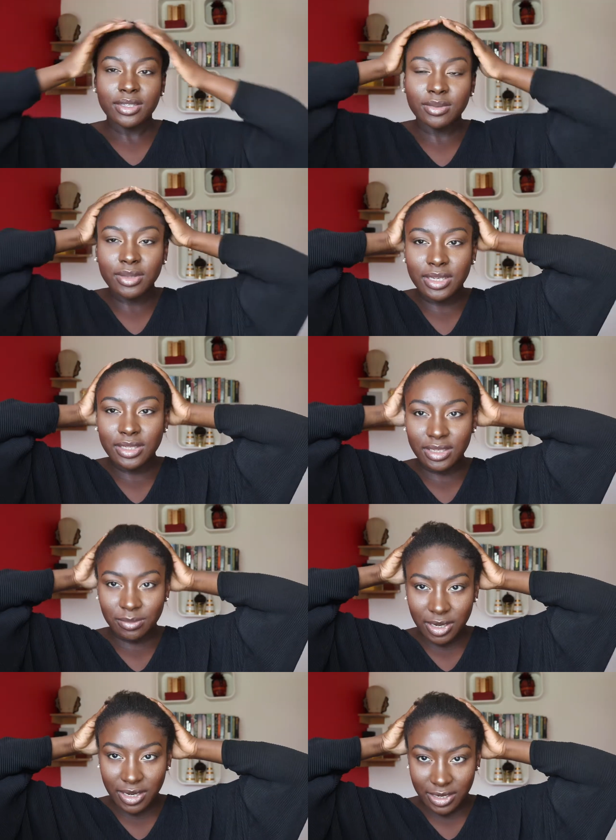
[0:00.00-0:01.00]
So this is
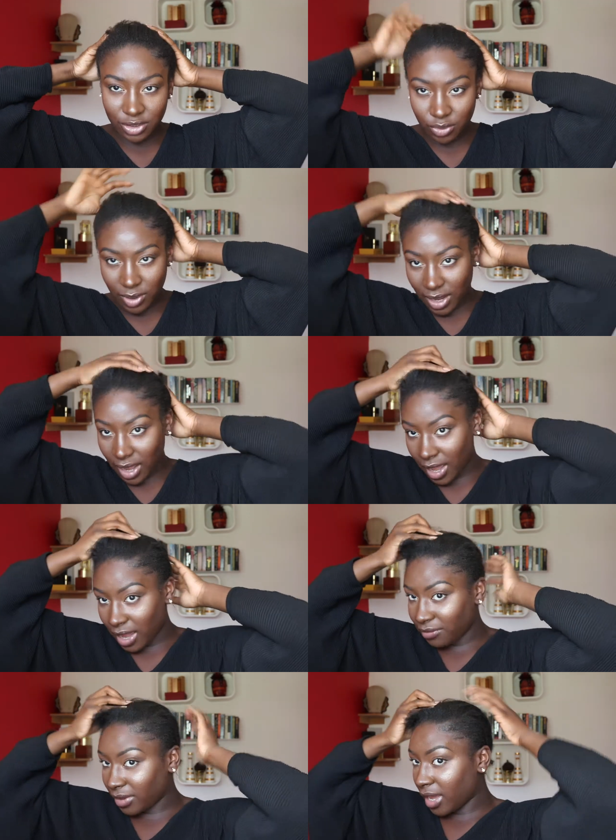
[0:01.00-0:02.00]
my natural hair. I
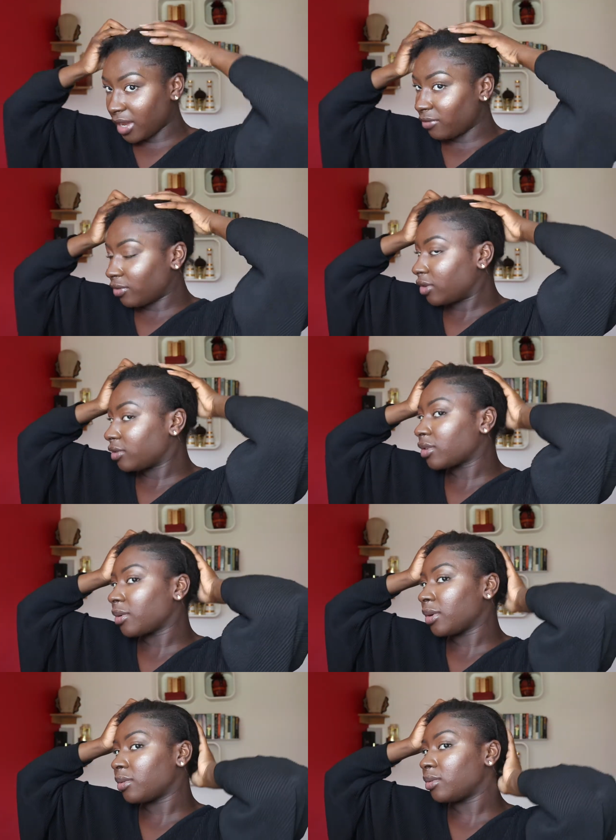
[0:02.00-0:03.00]
have cane rolls going
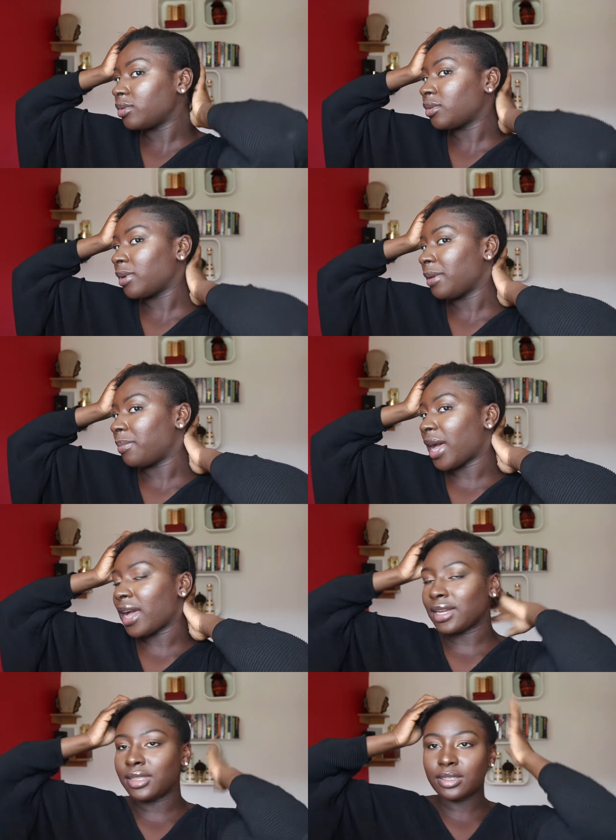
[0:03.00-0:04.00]
all the way
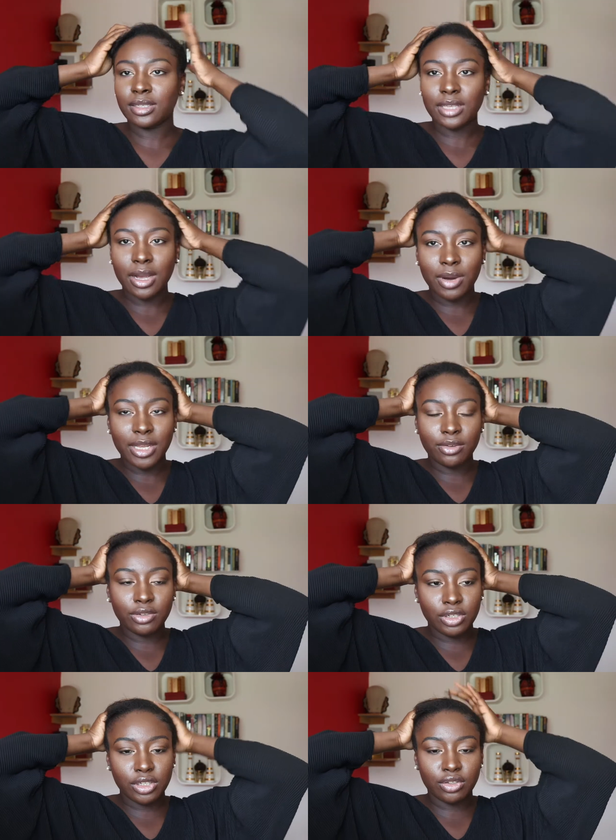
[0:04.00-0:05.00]
back, and this is how I
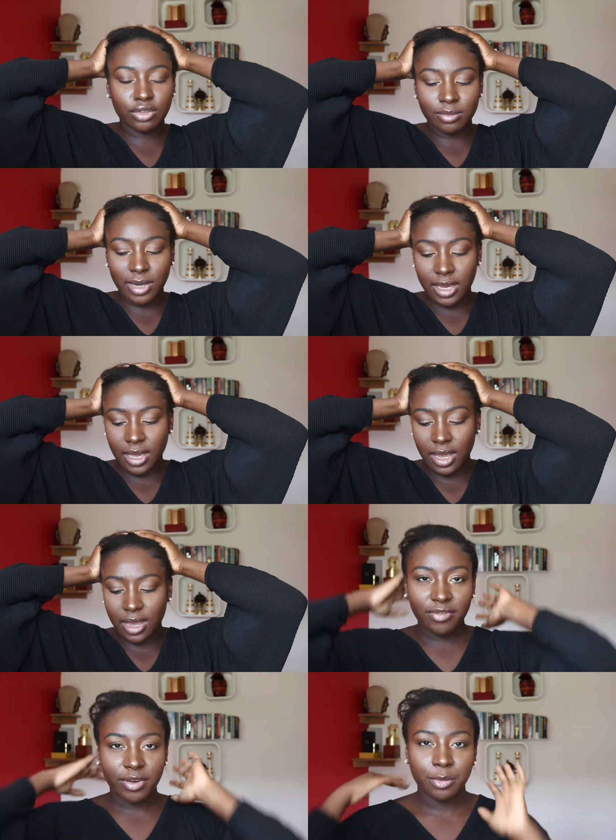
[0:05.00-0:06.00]
usually do my
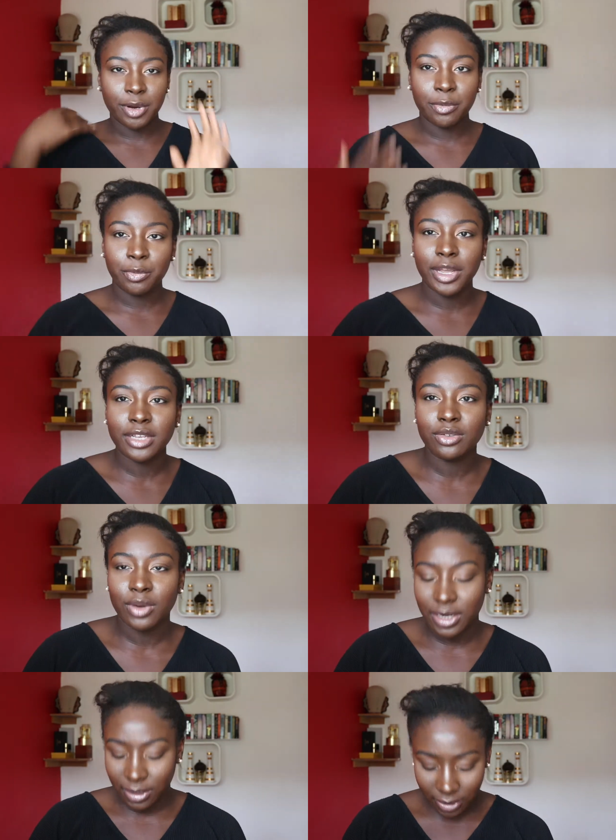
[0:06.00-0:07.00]
hair if I'm wearing wigs
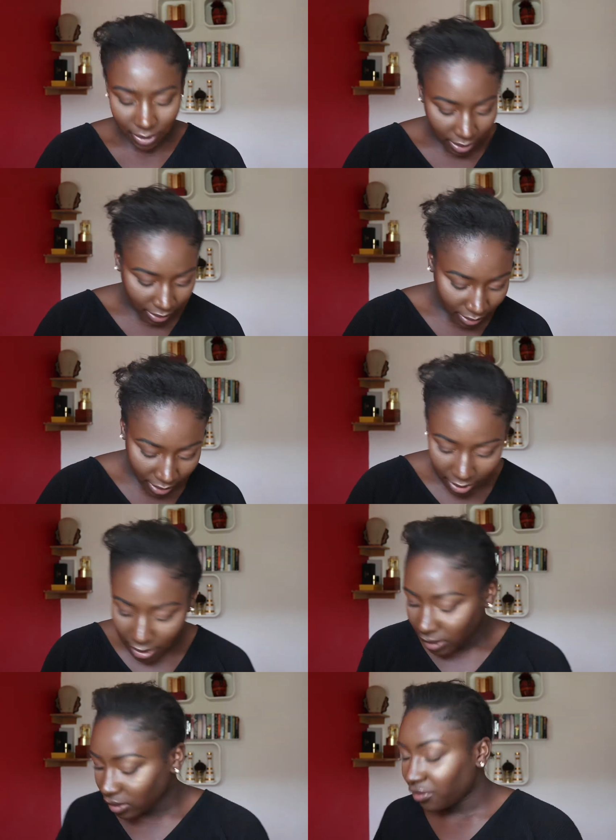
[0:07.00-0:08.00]
or anything like that.
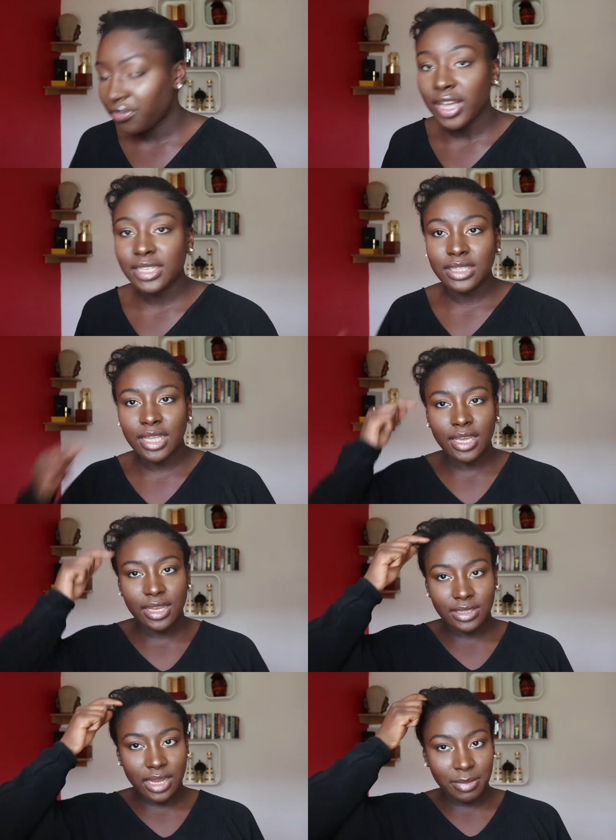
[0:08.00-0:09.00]
So first thing
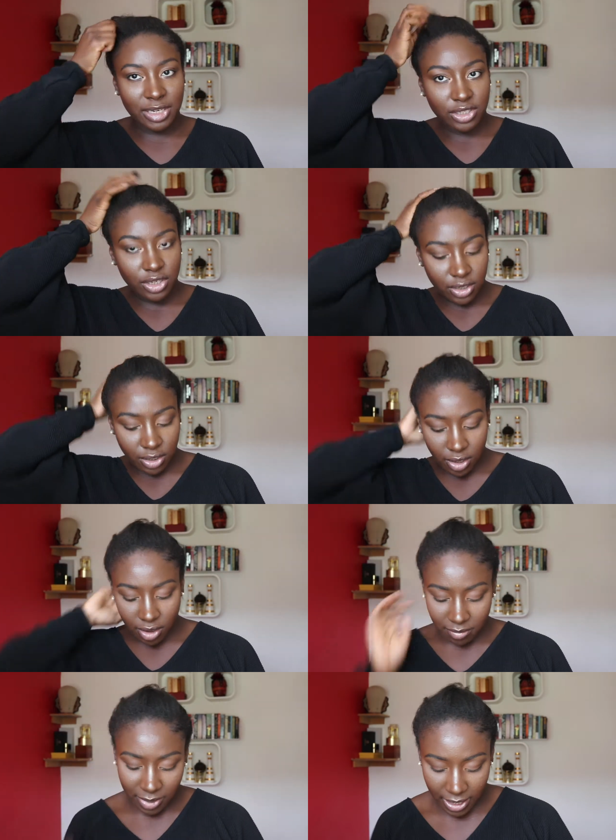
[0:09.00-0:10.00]
is I'm actually going to curl my